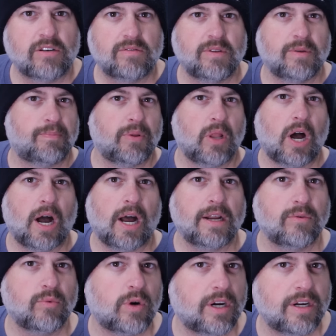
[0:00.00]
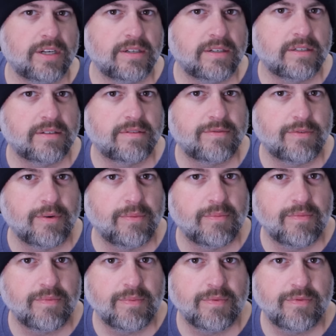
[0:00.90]
the blonde one
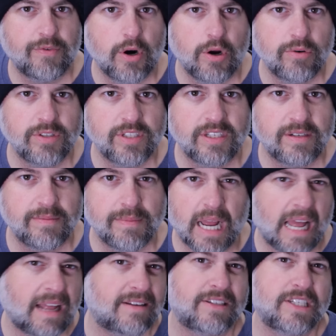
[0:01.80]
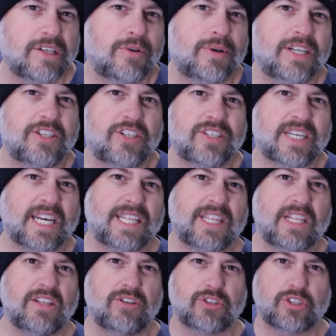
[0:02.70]
from Frozen? You know what? Just
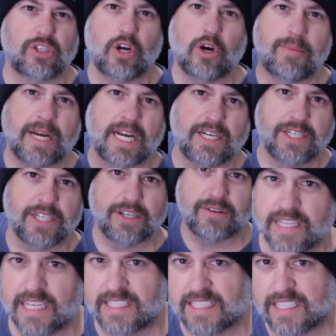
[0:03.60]
get the little snowman dude. That's